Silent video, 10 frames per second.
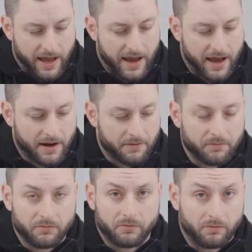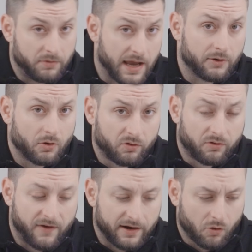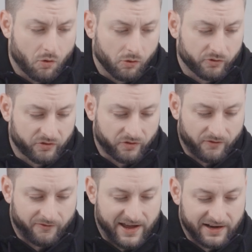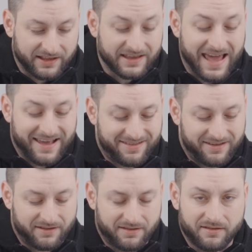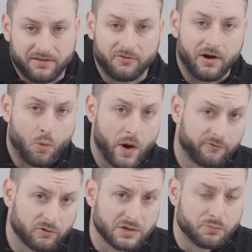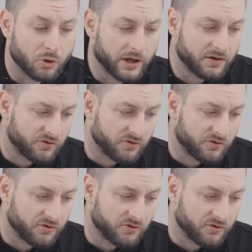and yeah, those vent holes vent gases away from the bullet,